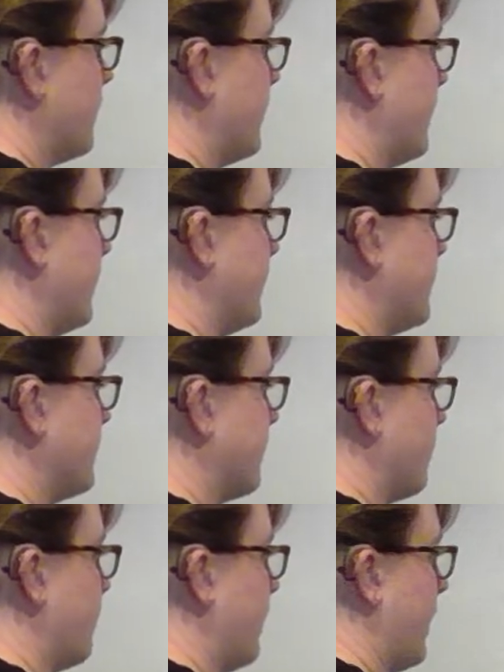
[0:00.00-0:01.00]
is
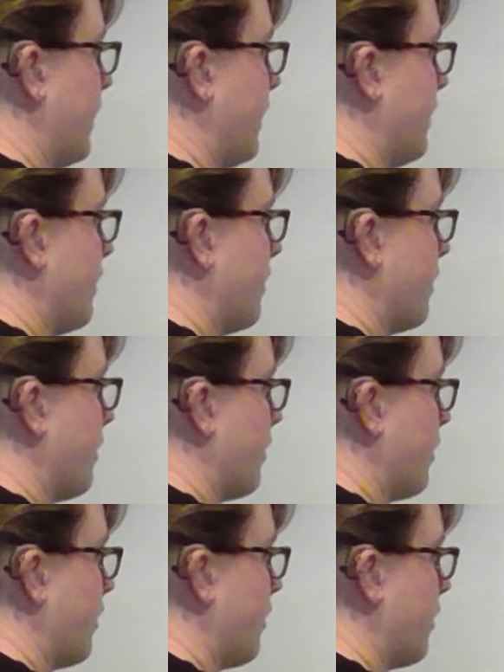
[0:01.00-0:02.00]
when
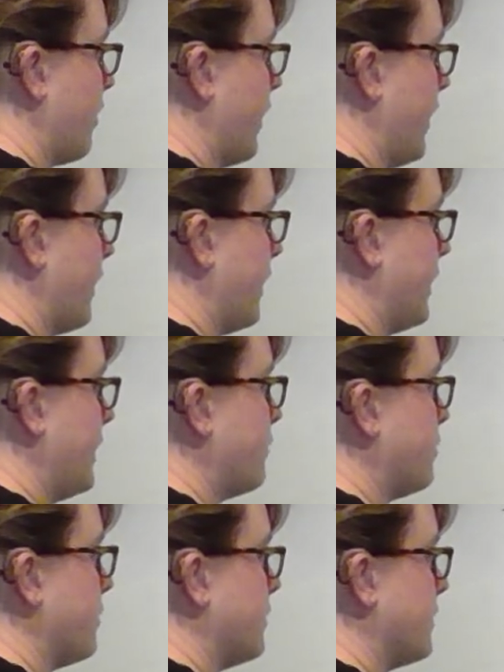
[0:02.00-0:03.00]
theta
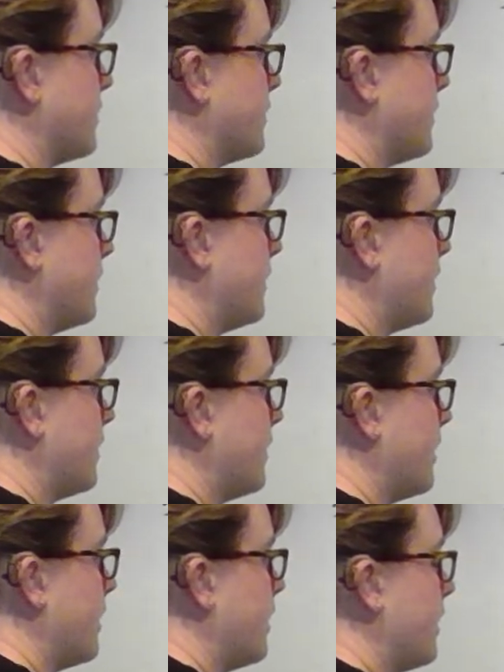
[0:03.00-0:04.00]
equals
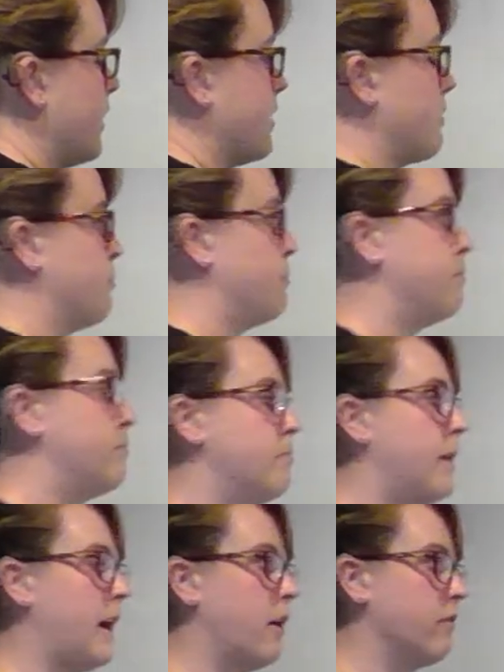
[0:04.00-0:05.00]

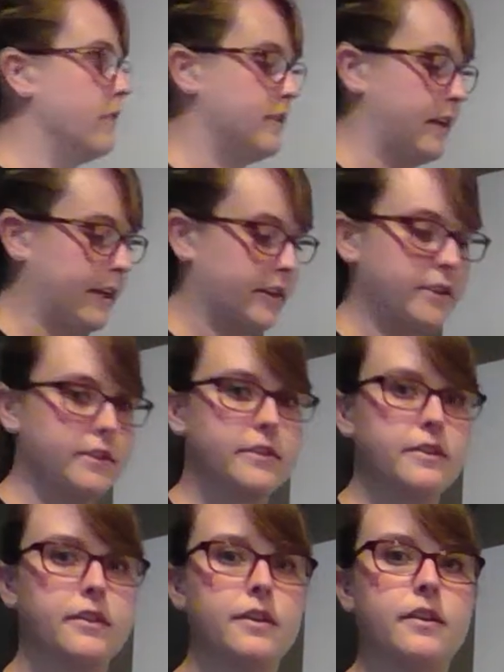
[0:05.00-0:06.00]
pi over 6.
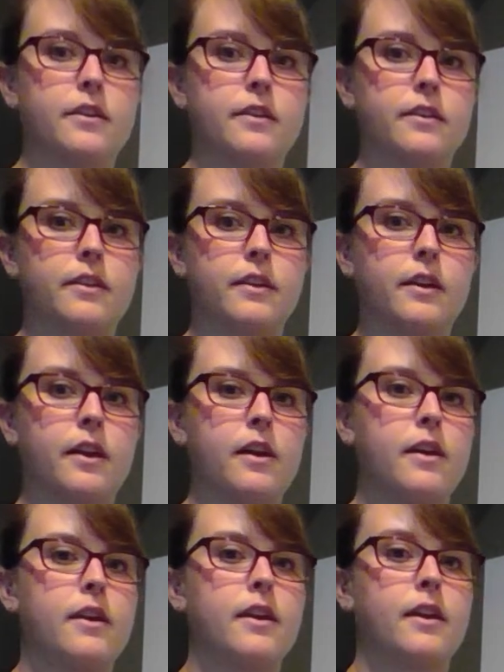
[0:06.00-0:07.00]

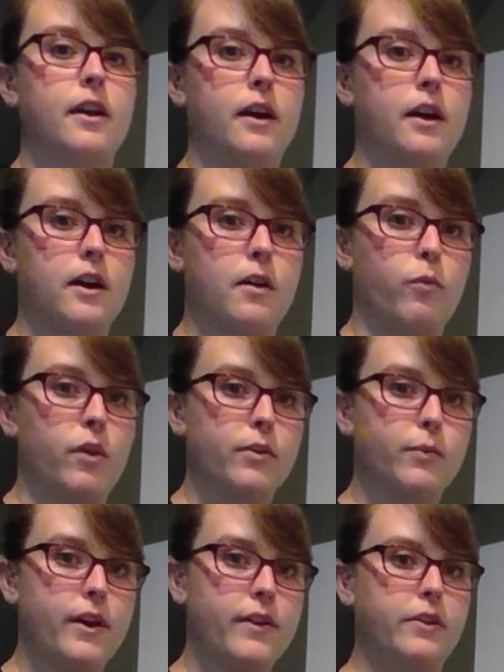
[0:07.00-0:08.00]

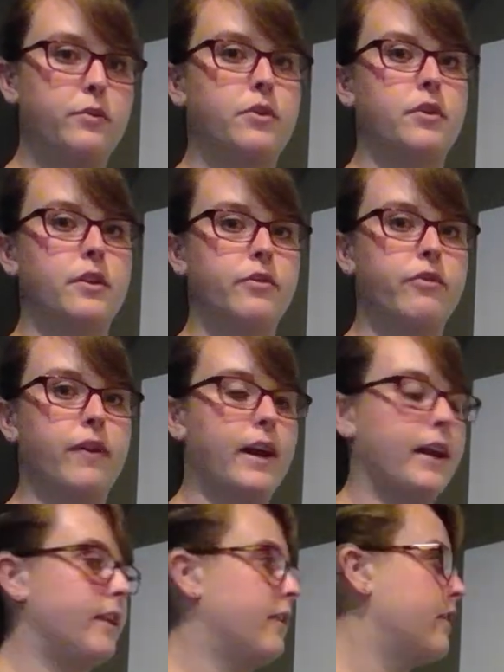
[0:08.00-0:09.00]
One way that you could
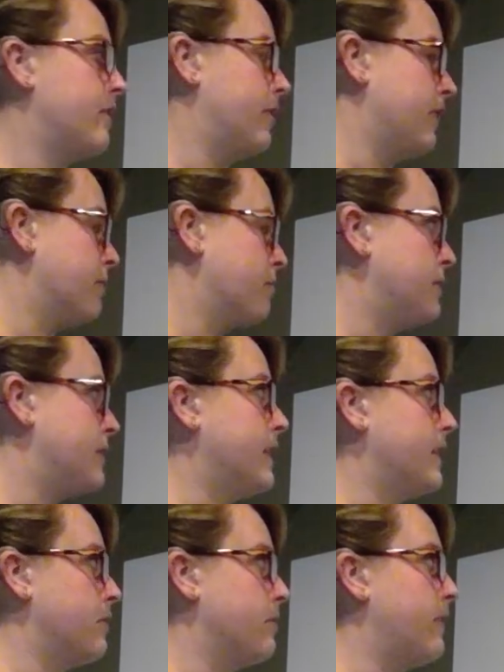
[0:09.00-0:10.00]
find this
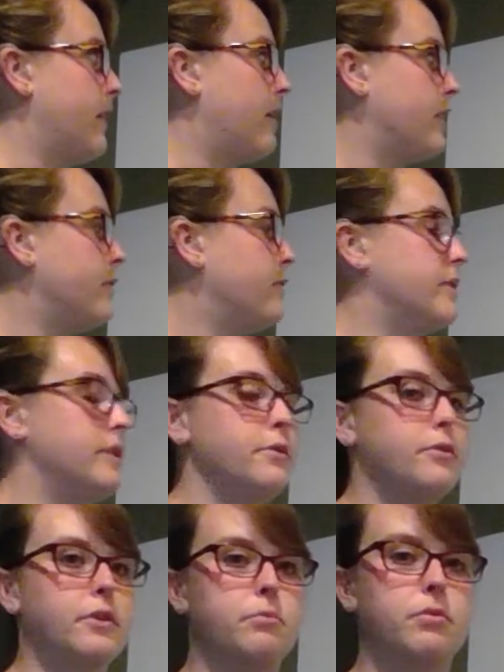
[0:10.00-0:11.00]
particular value is you
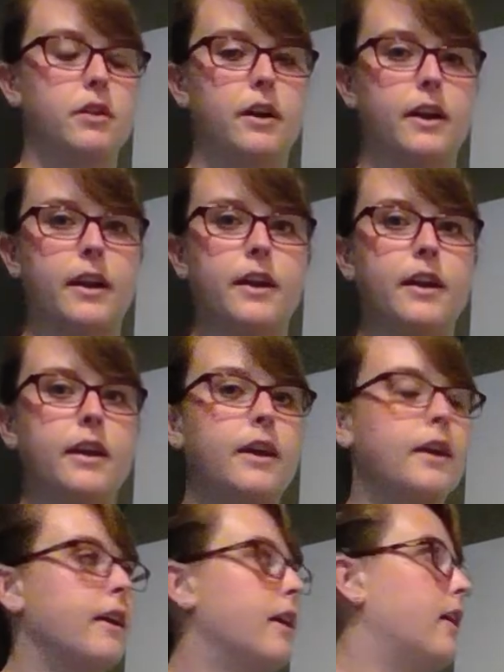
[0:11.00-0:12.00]
could
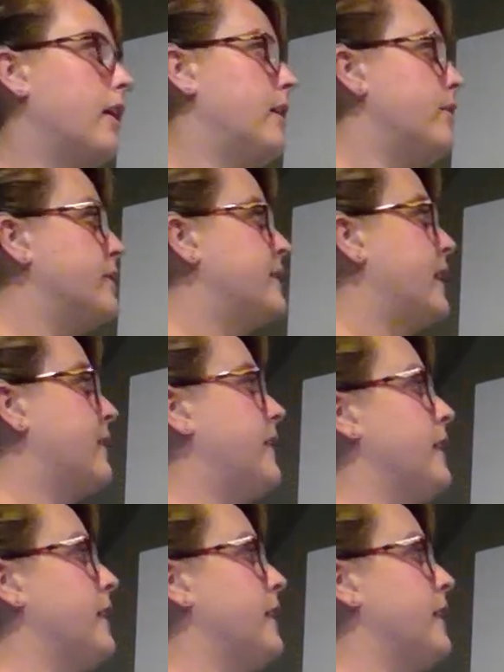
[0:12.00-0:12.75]
you could take the